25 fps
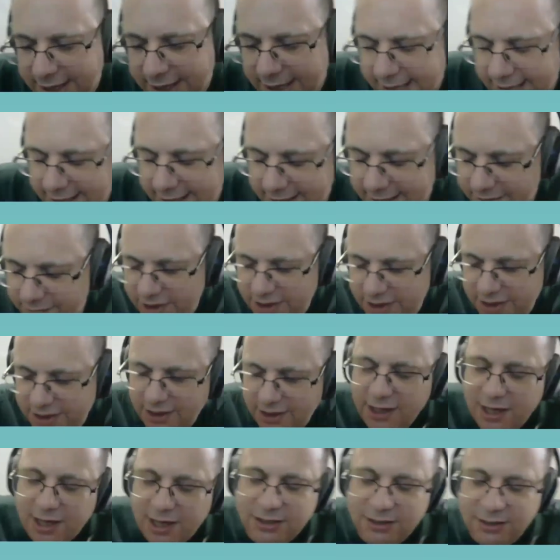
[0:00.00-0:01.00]
And the reason
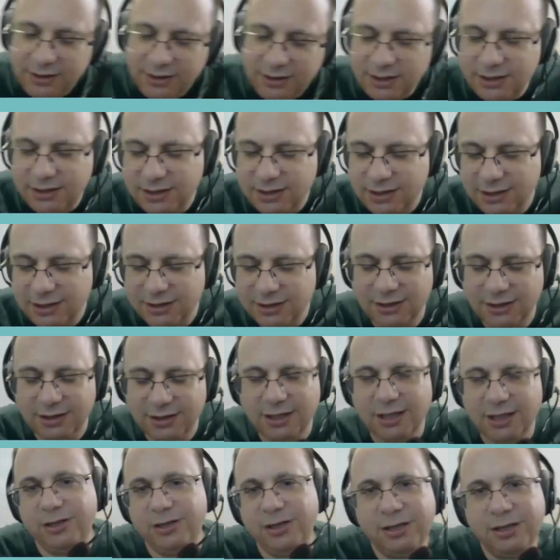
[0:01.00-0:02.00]
I asked this is
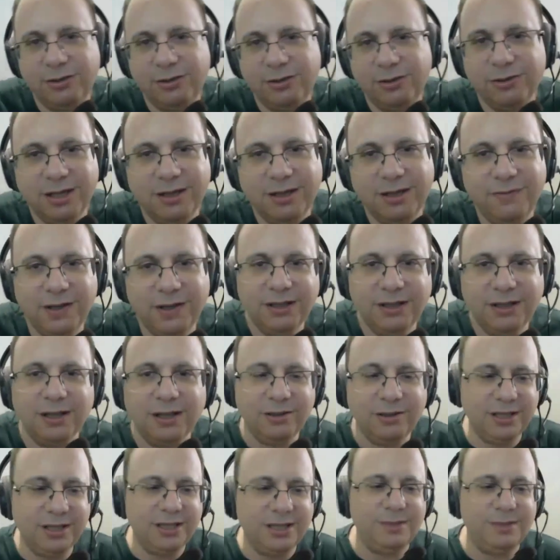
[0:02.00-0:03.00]
not just to see if it can
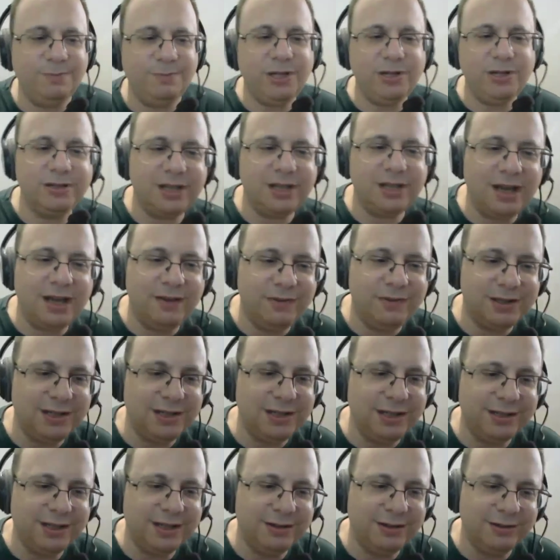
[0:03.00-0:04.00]
do this, because
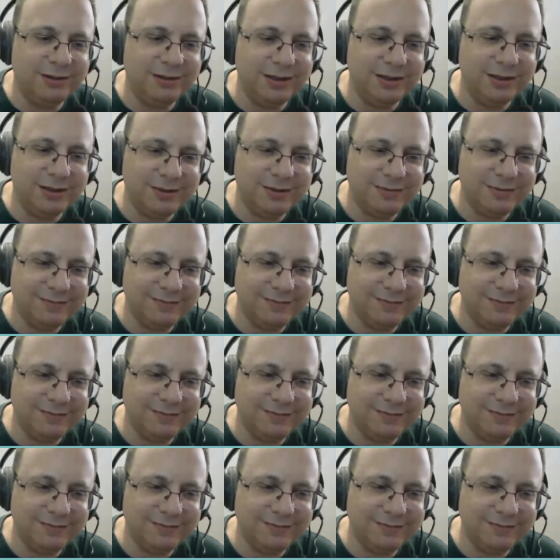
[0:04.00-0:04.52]
obviously it can do this.